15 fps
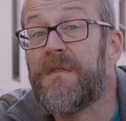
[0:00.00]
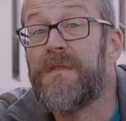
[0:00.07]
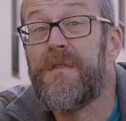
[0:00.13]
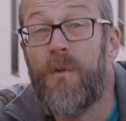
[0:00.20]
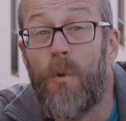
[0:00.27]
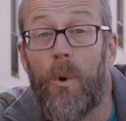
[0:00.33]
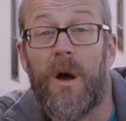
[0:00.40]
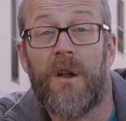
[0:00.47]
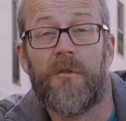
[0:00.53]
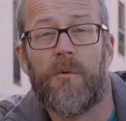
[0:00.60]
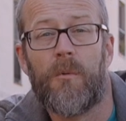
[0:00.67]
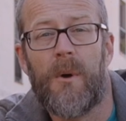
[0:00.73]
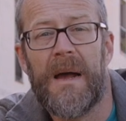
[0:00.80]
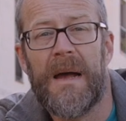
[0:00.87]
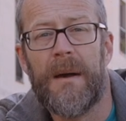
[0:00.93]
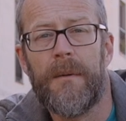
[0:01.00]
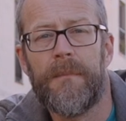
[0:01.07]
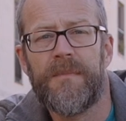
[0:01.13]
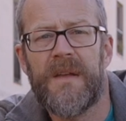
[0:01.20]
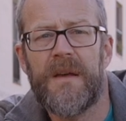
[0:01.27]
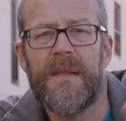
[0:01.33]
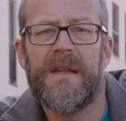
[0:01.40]
400 watt-hour.
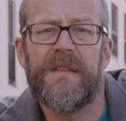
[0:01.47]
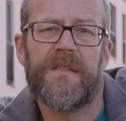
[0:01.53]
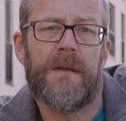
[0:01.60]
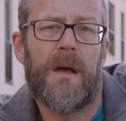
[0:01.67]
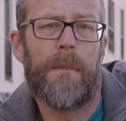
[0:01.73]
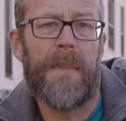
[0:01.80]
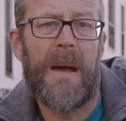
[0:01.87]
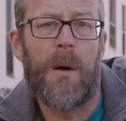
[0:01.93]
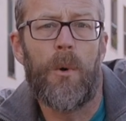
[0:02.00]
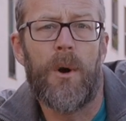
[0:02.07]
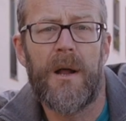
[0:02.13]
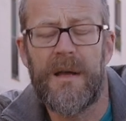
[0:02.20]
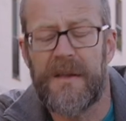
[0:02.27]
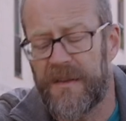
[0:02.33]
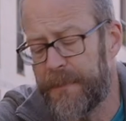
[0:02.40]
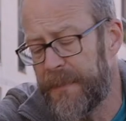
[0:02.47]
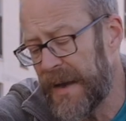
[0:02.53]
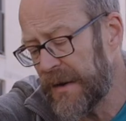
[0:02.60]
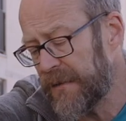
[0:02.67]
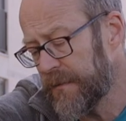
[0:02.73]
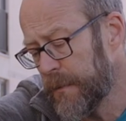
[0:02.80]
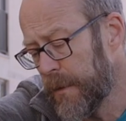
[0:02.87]
Now that's about what I
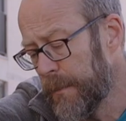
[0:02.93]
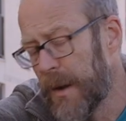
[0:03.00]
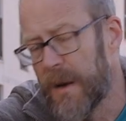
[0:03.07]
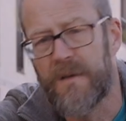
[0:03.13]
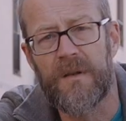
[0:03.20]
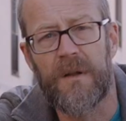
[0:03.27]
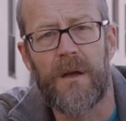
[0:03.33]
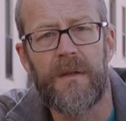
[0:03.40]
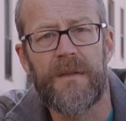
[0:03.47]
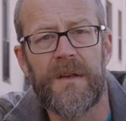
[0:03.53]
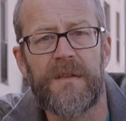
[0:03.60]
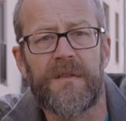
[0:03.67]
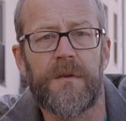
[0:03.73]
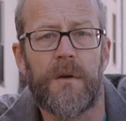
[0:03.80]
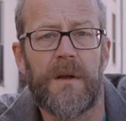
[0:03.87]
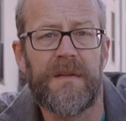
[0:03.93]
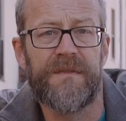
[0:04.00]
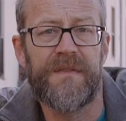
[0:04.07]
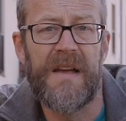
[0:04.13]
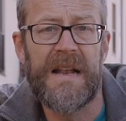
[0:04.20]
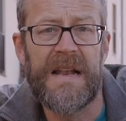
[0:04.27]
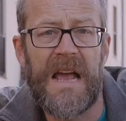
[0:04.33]
expect from a motor like this on a
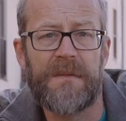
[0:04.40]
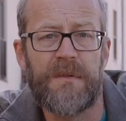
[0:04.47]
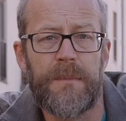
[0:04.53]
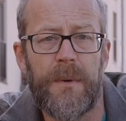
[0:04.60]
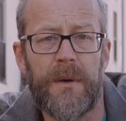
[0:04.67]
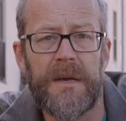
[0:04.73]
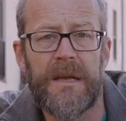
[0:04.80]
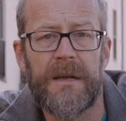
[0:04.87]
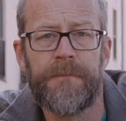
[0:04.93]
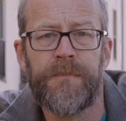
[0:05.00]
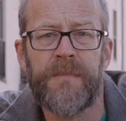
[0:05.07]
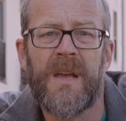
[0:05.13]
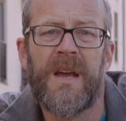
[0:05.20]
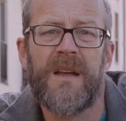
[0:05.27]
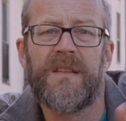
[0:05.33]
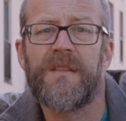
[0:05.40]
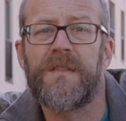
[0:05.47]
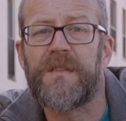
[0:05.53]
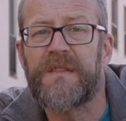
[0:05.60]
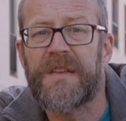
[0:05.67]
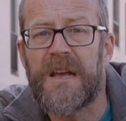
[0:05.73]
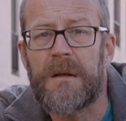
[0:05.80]
fairly heavy bike. It doesn't
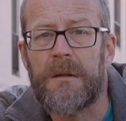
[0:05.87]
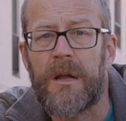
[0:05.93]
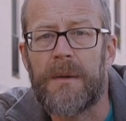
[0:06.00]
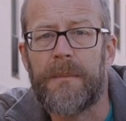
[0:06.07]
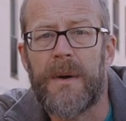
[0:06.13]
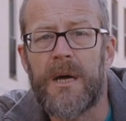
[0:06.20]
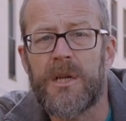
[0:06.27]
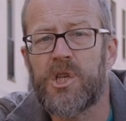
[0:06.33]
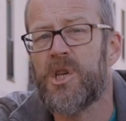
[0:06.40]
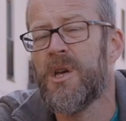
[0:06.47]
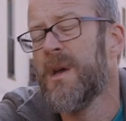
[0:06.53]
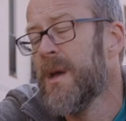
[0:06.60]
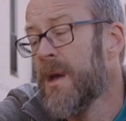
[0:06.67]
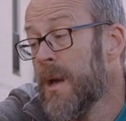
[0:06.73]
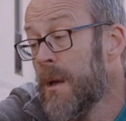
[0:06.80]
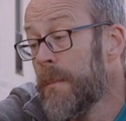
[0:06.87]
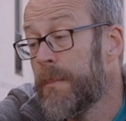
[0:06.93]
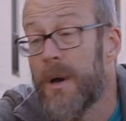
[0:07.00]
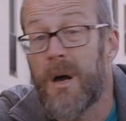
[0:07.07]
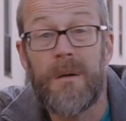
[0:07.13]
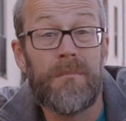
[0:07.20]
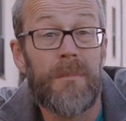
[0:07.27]
sound like much,
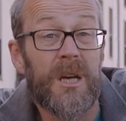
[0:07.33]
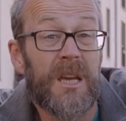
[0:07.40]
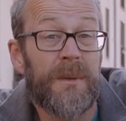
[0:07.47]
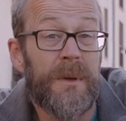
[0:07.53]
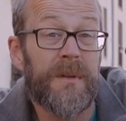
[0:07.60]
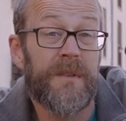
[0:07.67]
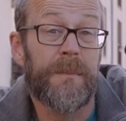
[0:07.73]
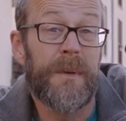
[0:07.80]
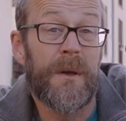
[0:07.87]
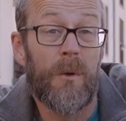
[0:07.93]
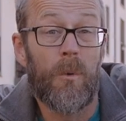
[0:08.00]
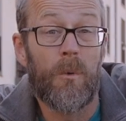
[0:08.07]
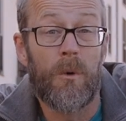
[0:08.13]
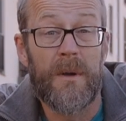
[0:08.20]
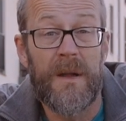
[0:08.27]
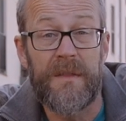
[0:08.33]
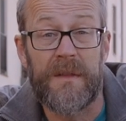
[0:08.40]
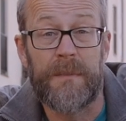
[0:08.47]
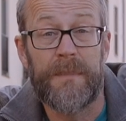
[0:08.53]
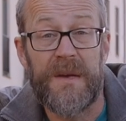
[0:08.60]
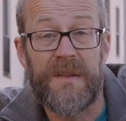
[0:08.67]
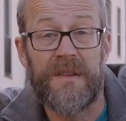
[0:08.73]
But my commute's a bit all or
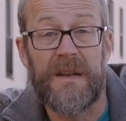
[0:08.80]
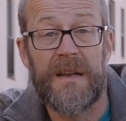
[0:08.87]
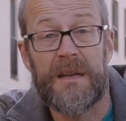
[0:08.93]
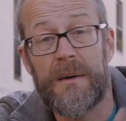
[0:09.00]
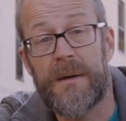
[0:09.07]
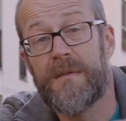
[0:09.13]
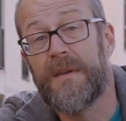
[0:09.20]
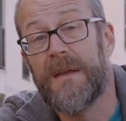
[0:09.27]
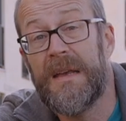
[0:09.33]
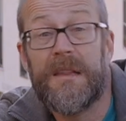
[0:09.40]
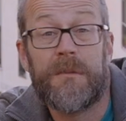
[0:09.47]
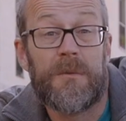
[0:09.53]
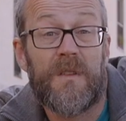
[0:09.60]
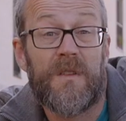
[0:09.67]
nothing. Basically, you're either in